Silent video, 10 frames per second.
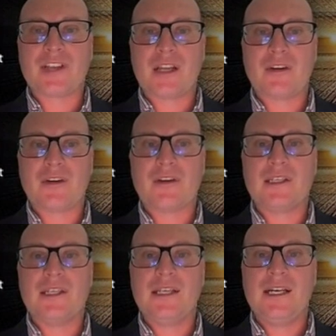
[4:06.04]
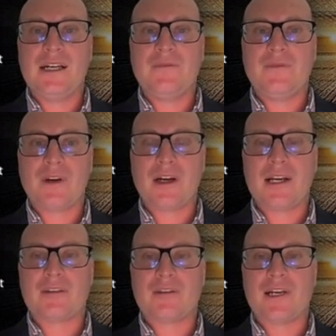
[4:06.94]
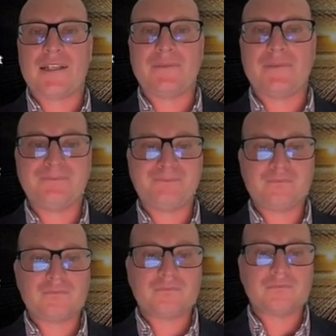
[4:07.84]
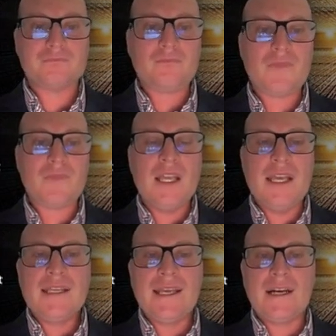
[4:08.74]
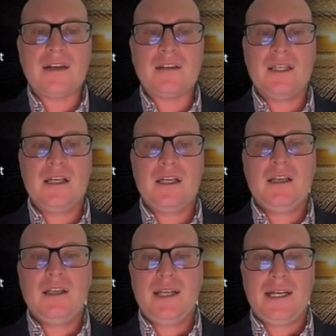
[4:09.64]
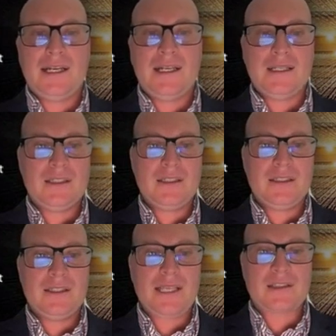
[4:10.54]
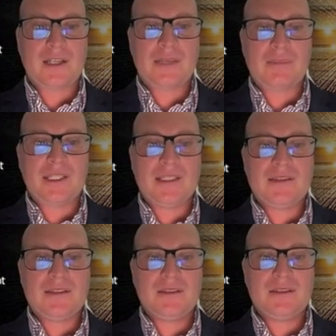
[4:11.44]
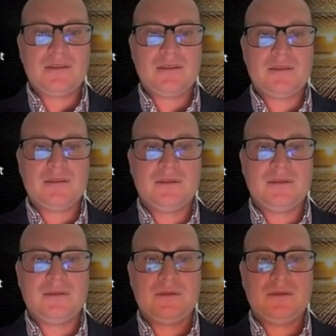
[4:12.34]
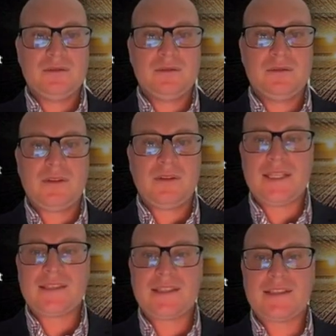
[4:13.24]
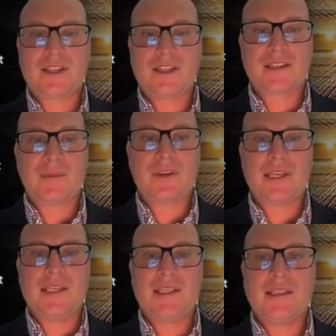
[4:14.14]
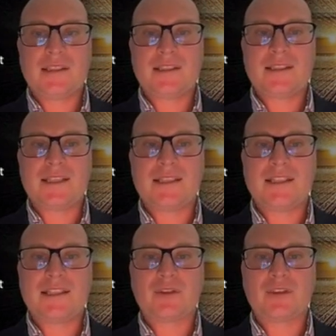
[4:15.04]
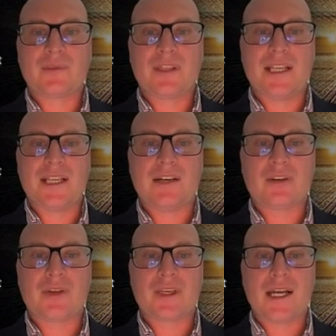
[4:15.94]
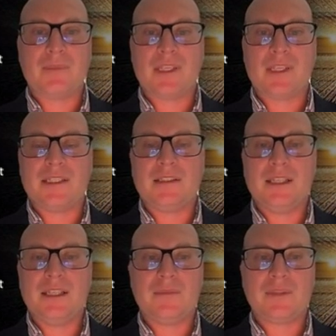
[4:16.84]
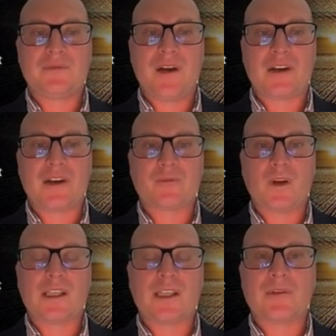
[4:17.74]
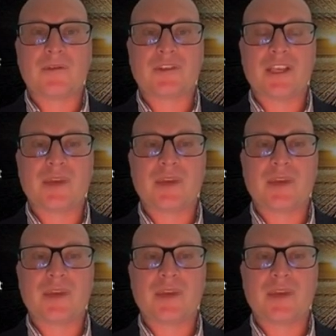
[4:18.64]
shallow, very high grade. Now, next slide, please. This is just some of the statistics or some of the data on the company as far as what number of shares